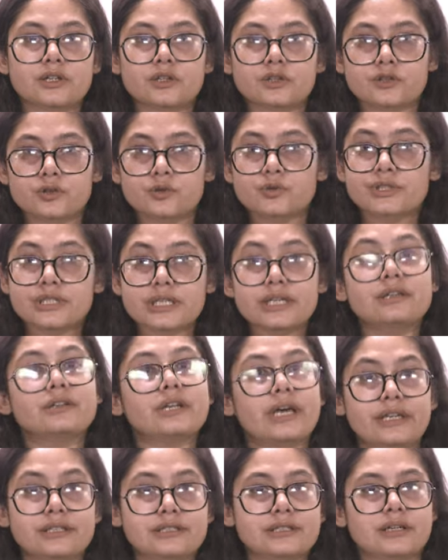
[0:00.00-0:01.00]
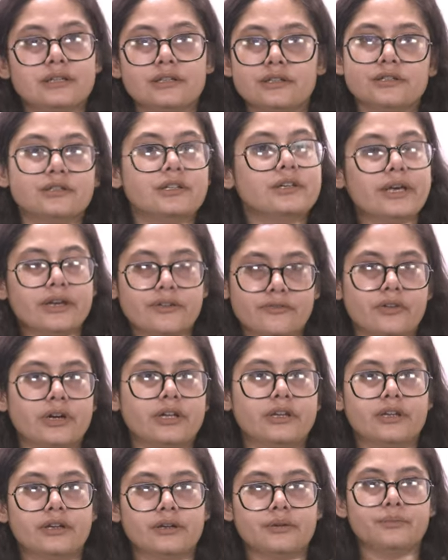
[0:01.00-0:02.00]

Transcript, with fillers: to seek rights under the FRA.